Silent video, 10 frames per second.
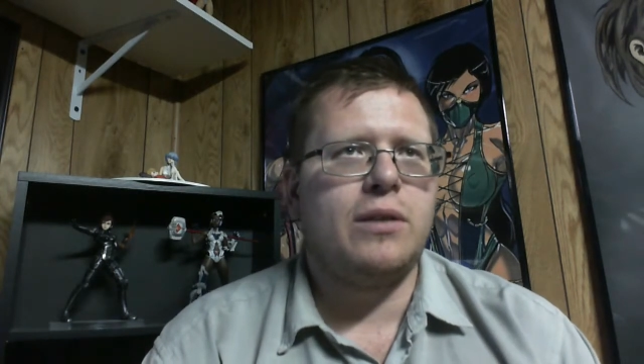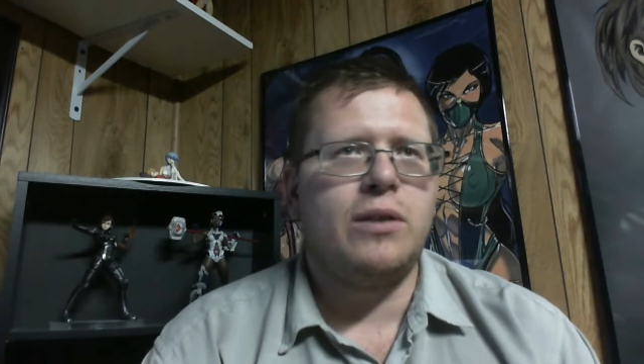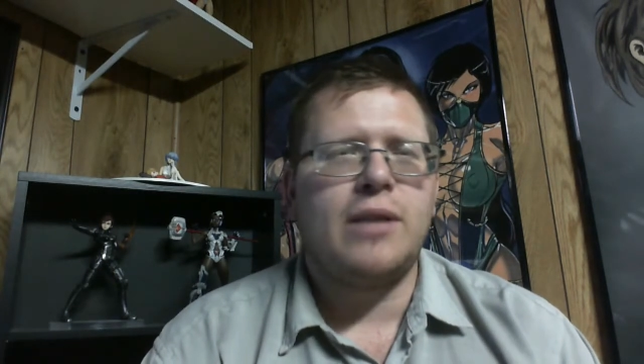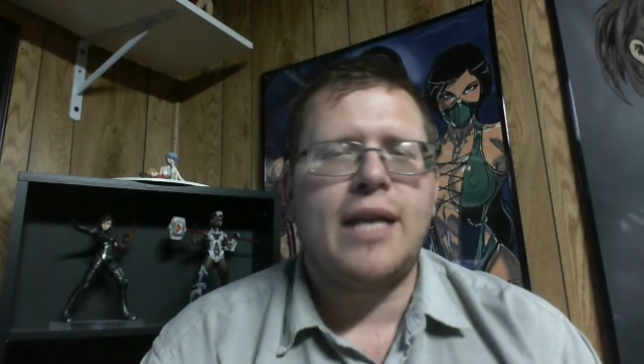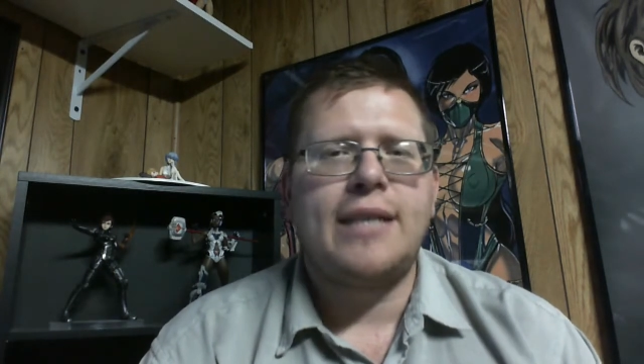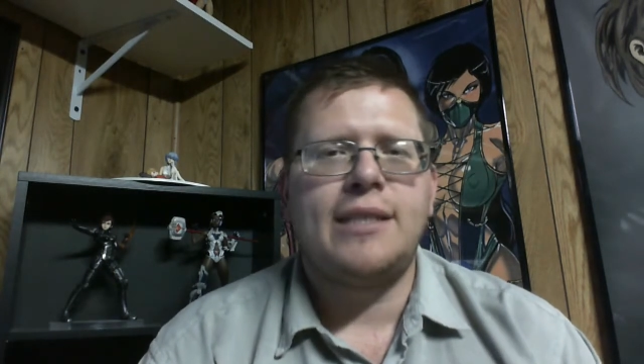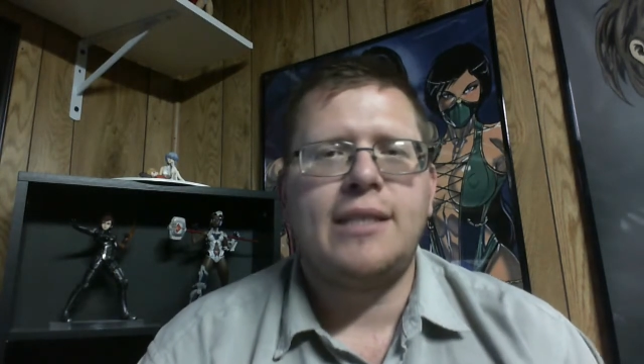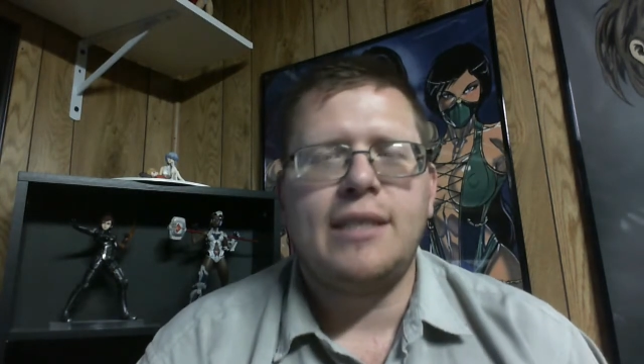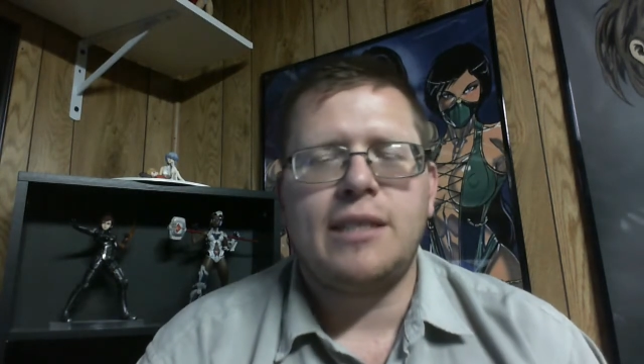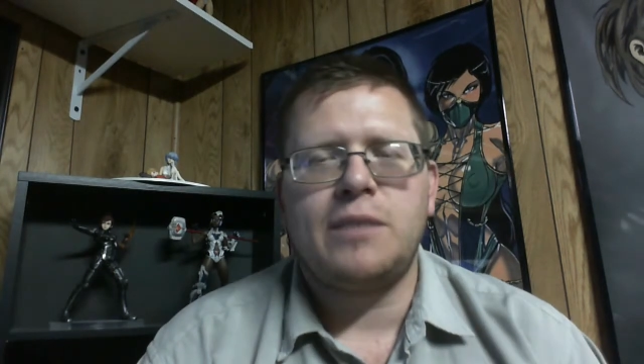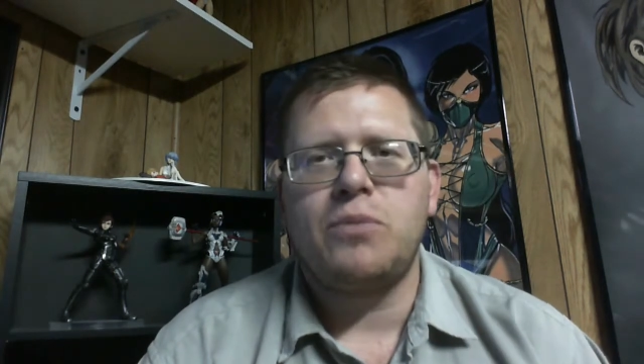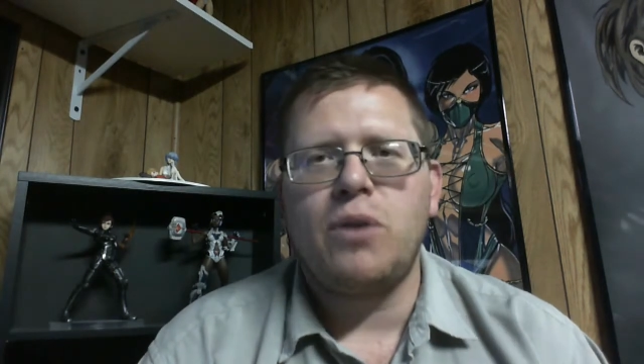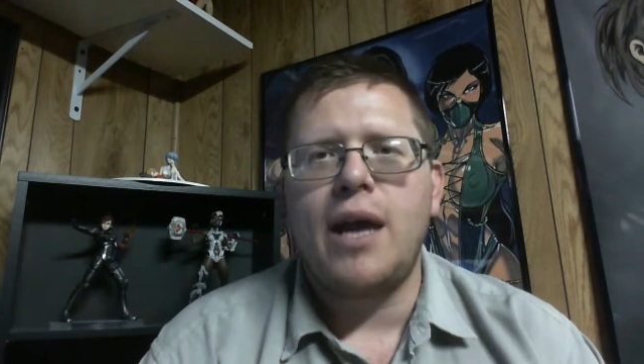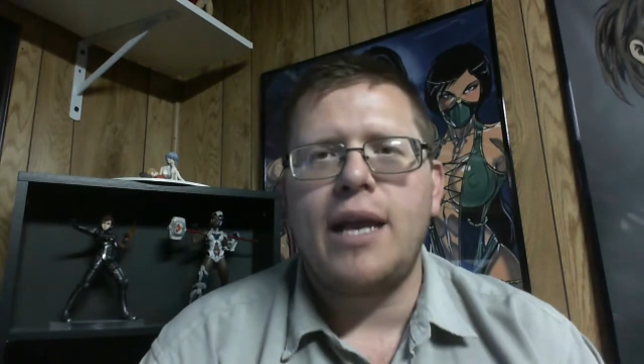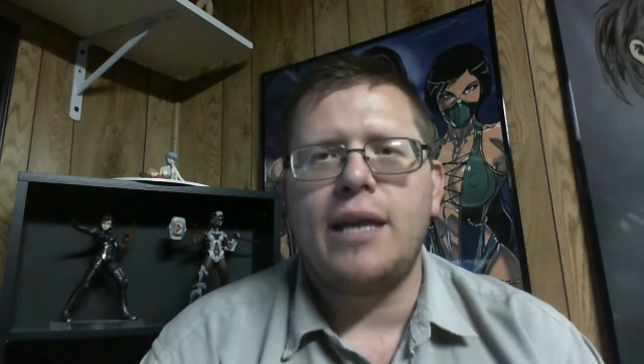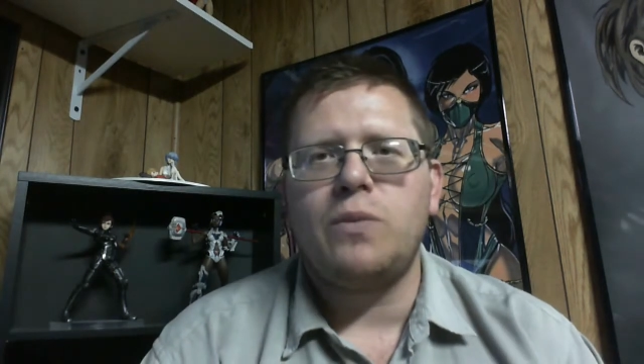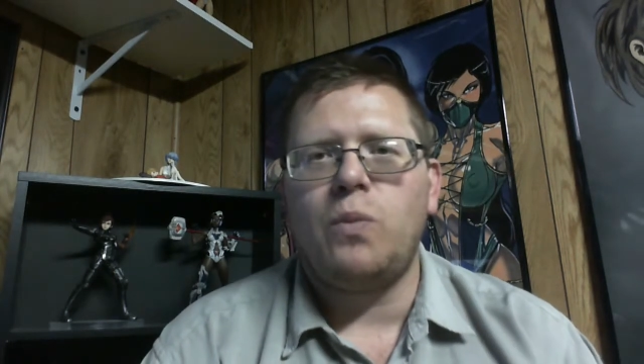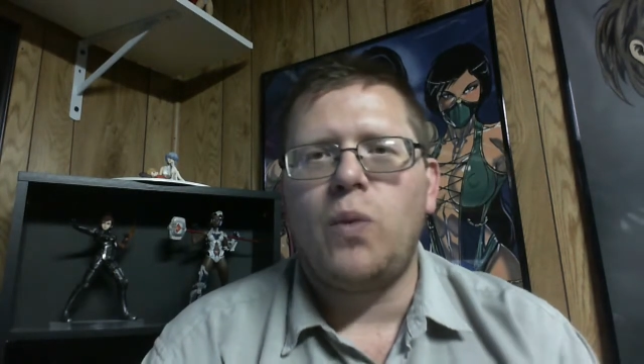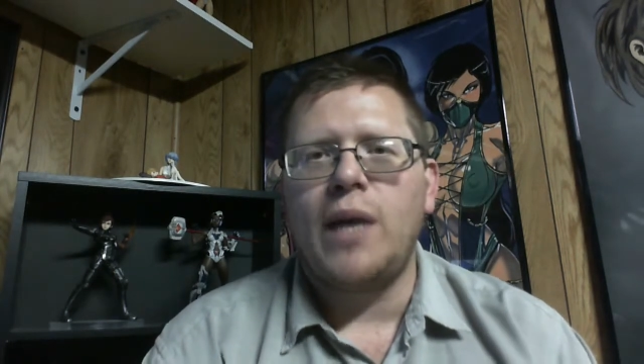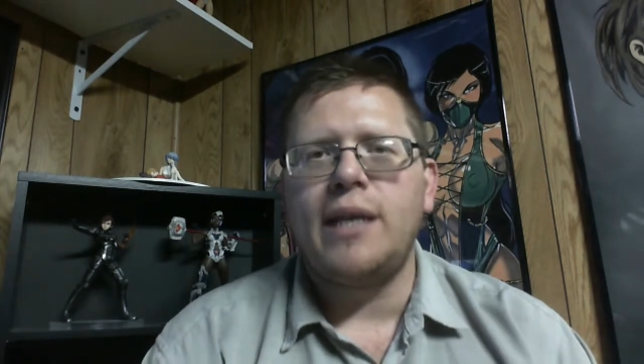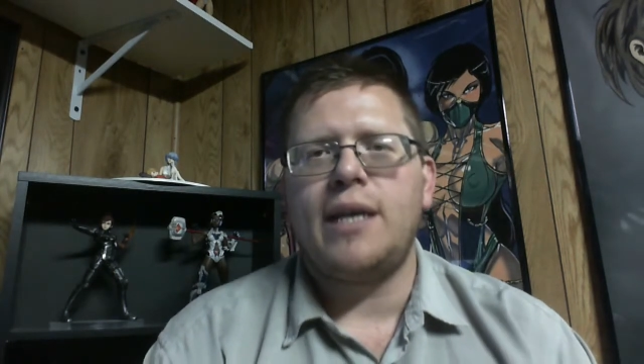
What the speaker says: You're licensing this product,